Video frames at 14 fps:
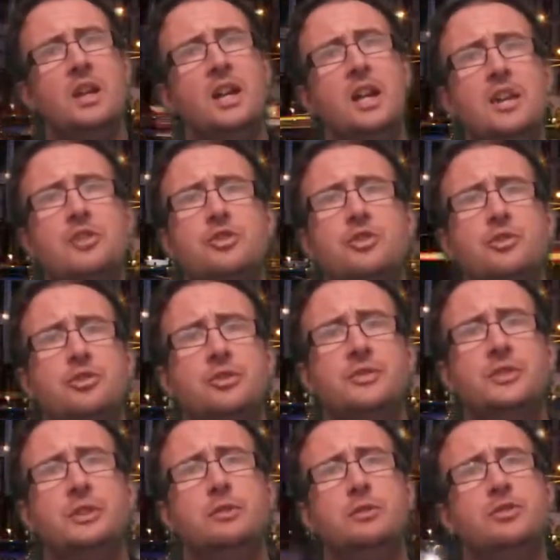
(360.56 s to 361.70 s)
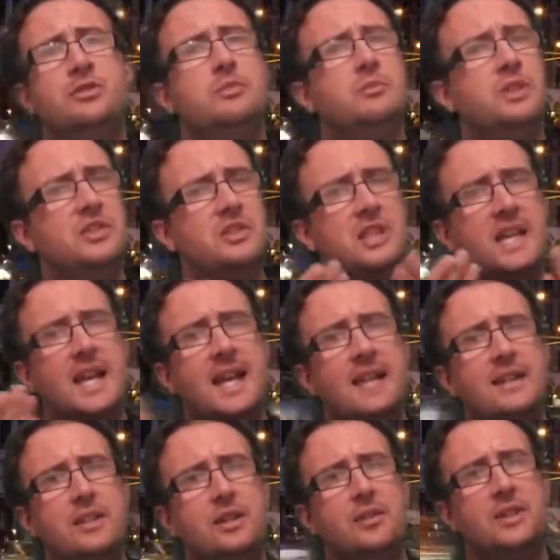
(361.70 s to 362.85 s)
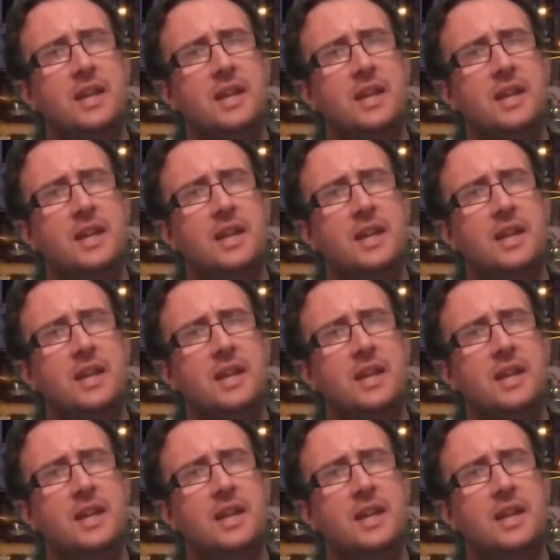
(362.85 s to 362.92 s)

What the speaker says: As usual, folks, this is the end of